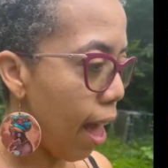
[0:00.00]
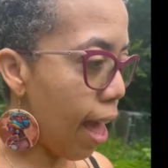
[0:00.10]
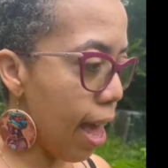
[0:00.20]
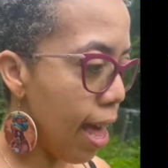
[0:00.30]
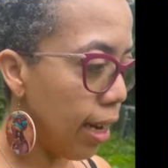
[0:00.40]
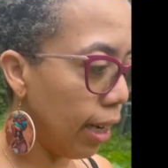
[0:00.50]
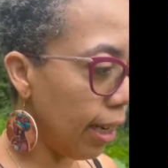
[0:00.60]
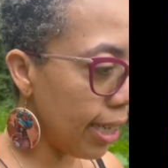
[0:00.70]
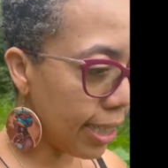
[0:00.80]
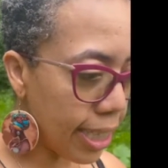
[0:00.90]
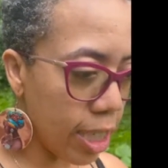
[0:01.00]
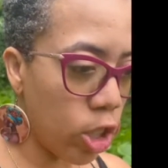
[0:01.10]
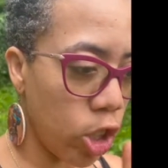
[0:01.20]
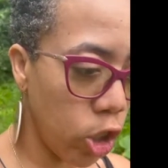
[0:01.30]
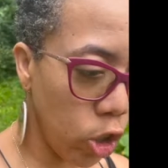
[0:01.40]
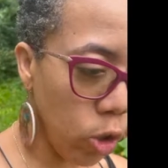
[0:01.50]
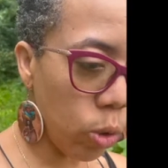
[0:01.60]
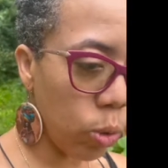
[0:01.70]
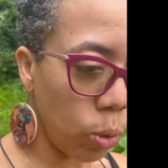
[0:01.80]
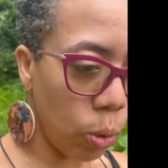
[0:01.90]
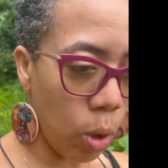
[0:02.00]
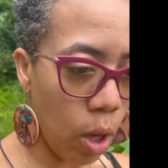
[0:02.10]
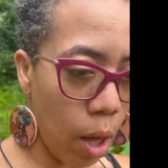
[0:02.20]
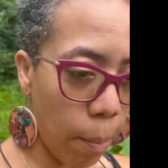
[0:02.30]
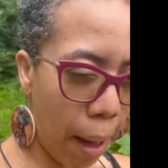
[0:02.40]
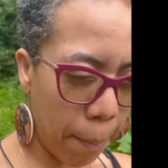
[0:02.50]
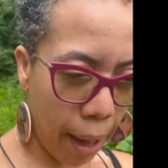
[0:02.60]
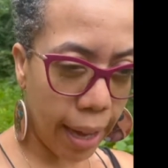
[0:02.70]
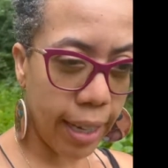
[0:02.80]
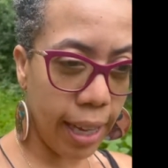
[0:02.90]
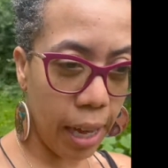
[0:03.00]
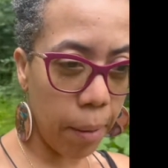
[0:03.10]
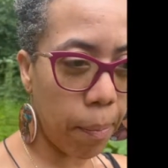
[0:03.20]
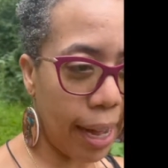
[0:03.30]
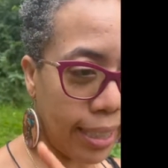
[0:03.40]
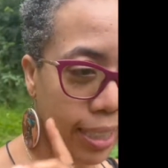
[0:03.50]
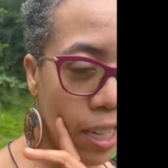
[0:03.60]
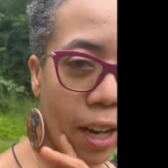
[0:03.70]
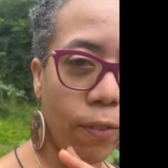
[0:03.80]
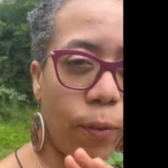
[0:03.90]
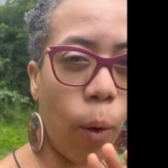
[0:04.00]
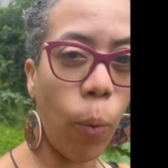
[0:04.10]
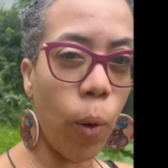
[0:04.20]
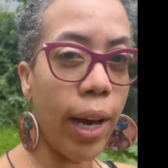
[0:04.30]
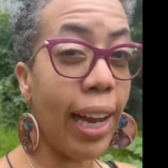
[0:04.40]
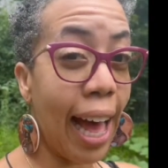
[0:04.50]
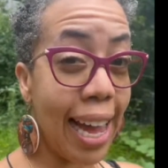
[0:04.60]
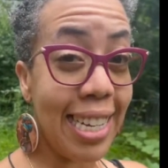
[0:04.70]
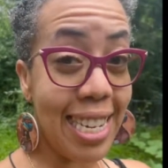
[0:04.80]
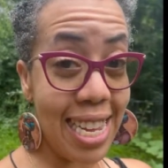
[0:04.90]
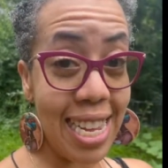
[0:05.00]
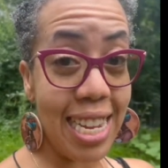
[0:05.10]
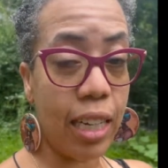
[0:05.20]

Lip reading: and listen to my body and myself for what I need